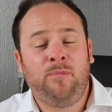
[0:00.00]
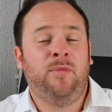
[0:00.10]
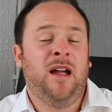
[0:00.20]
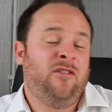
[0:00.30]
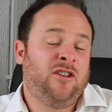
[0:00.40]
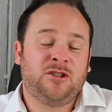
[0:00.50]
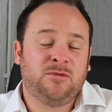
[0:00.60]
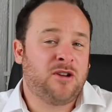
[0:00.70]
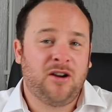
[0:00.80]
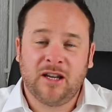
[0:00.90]
Every
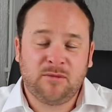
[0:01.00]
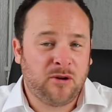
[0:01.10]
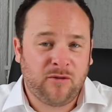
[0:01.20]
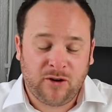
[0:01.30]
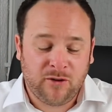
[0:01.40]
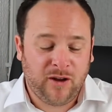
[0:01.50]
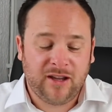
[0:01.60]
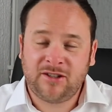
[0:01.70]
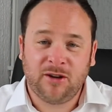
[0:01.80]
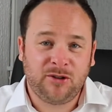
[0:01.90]
customer's car gets put in front of
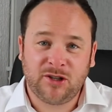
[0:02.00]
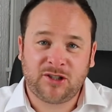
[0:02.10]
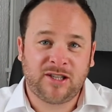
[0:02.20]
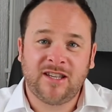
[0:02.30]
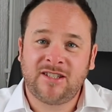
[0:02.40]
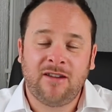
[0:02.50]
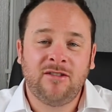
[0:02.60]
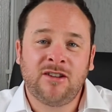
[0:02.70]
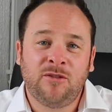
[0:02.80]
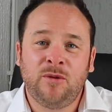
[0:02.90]
it, so it just sits there
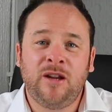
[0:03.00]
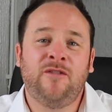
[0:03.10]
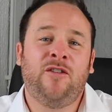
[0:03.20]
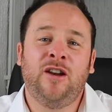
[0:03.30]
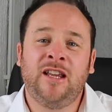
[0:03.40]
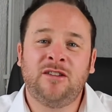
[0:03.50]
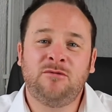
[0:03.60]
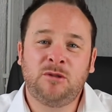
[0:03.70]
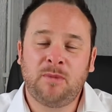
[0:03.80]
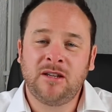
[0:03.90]
until we can finally get
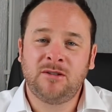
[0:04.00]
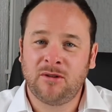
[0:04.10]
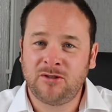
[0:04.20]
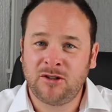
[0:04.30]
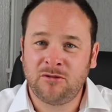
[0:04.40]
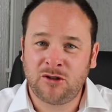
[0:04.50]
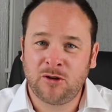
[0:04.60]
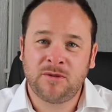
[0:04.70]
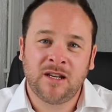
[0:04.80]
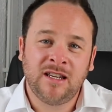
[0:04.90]
some space to be able to do the
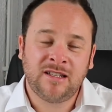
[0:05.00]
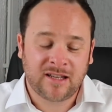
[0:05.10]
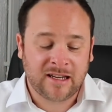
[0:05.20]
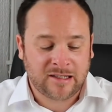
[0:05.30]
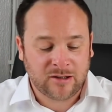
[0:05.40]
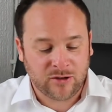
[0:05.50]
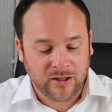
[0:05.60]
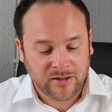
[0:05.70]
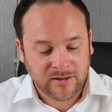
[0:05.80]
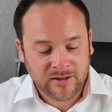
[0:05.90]
jobs that needs to get done on
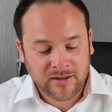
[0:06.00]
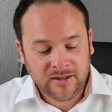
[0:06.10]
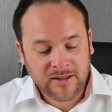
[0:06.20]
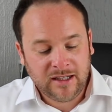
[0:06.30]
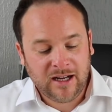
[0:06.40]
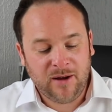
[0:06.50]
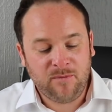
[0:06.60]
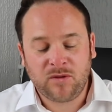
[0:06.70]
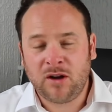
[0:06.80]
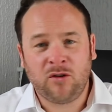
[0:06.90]
it.
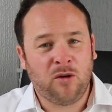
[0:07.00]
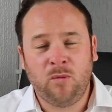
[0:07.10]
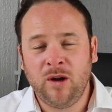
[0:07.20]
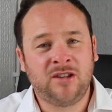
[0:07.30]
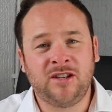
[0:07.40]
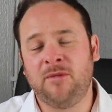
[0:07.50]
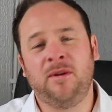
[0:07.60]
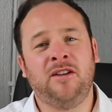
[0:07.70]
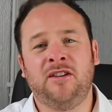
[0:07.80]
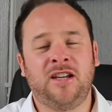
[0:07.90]
I've got a weird
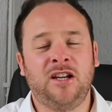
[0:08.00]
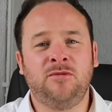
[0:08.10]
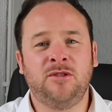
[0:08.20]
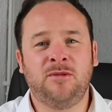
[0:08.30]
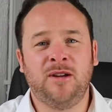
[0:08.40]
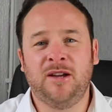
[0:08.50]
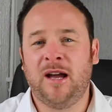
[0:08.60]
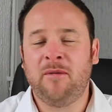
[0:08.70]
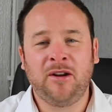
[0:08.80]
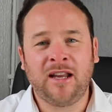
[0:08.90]
sentimental attachment to it.
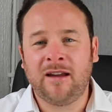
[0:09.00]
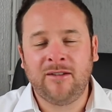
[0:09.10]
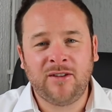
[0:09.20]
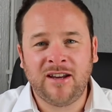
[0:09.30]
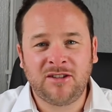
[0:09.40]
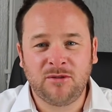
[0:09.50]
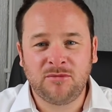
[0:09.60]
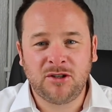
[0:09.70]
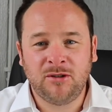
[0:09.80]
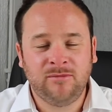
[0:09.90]
Am I going to get rid of it anytime
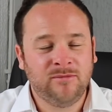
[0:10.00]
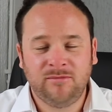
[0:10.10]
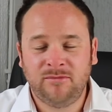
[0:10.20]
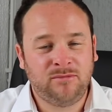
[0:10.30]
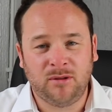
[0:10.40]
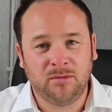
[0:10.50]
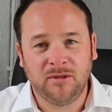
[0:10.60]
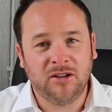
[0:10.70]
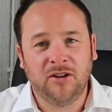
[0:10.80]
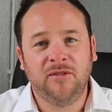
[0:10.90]
soon?
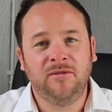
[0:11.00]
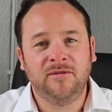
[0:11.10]
Probably not.